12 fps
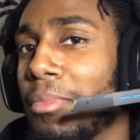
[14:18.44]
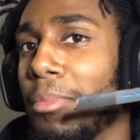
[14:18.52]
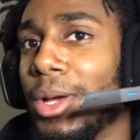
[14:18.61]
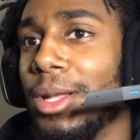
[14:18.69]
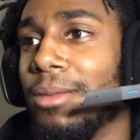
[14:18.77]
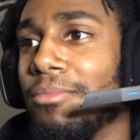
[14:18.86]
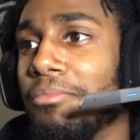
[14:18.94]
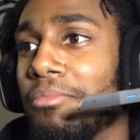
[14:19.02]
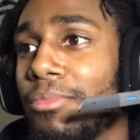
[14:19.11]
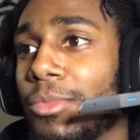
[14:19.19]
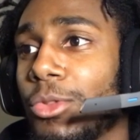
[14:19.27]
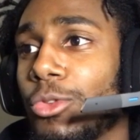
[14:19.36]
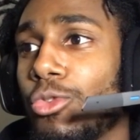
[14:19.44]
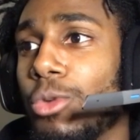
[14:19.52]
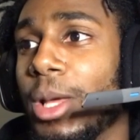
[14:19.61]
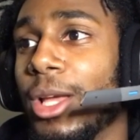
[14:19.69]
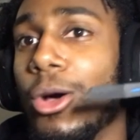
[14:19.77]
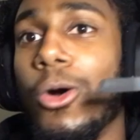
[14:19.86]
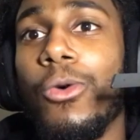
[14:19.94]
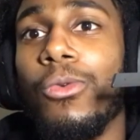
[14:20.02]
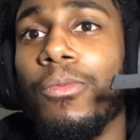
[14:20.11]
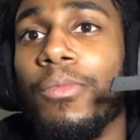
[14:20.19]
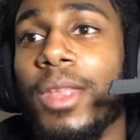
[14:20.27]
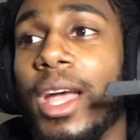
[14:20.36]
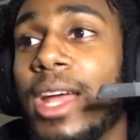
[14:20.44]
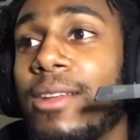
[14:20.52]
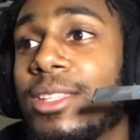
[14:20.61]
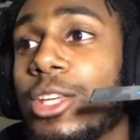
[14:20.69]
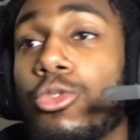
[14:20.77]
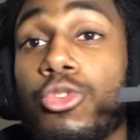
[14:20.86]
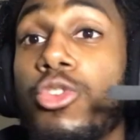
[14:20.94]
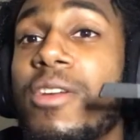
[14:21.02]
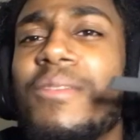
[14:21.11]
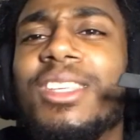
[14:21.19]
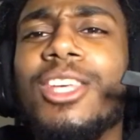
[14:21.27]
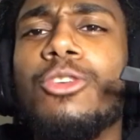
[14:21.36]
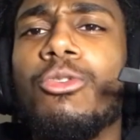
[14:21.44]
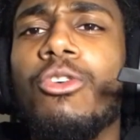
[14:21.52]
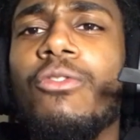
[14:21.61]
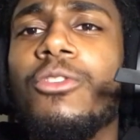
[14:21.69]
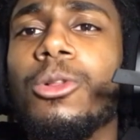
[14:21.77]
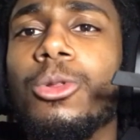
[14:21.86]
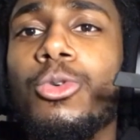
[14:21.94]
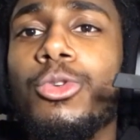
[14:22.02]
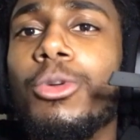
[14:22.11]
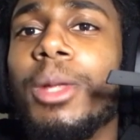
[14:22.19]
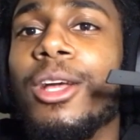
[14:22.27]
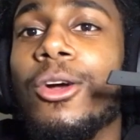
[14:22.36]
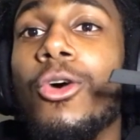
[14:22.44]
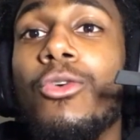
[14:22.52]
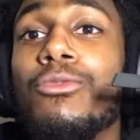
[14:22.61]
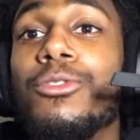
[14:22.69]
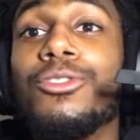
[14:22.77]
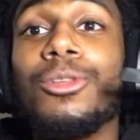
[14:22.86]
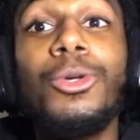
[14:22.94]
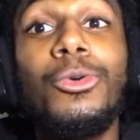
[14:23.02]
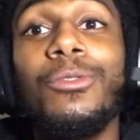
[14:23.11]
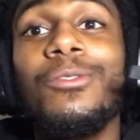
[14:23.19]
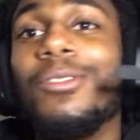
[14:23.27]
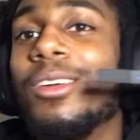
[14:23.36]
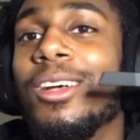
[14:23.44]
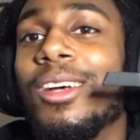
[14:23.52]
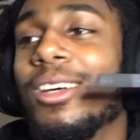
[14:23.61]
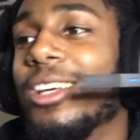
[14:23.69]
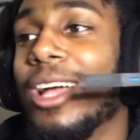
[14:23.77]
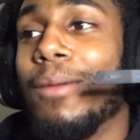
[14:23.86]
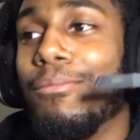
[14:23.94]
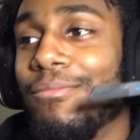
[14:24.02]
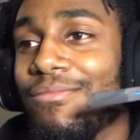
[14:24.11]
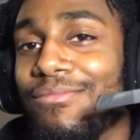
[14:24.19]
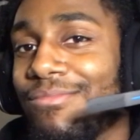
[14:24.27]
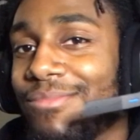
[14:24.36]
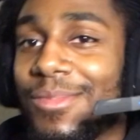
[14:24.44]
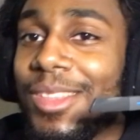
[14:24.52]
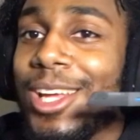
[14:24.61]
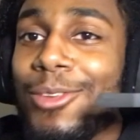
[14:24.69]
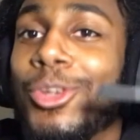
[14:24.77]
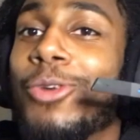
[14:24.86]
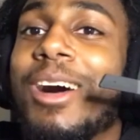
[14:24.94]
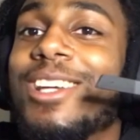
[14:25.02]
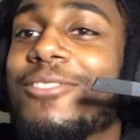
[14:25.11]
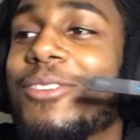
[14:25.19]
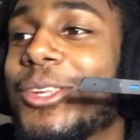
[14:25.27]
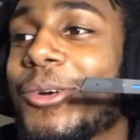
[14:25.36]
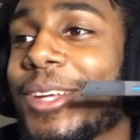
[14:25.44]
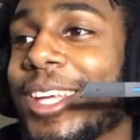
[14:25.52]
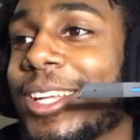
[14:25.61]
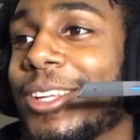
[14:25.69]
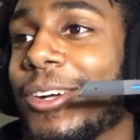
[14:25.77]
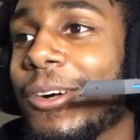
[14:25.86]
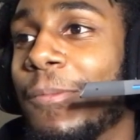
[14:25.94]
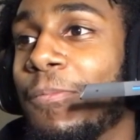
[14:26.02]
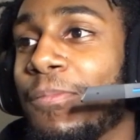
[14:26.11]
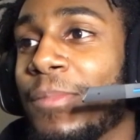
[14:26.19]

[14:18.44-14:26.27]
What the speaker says: But you were like, oh, I didn't say, you didn't even say you were going for the loot. You're like, oh, there's loot. Like, you can watch the video again, y'all.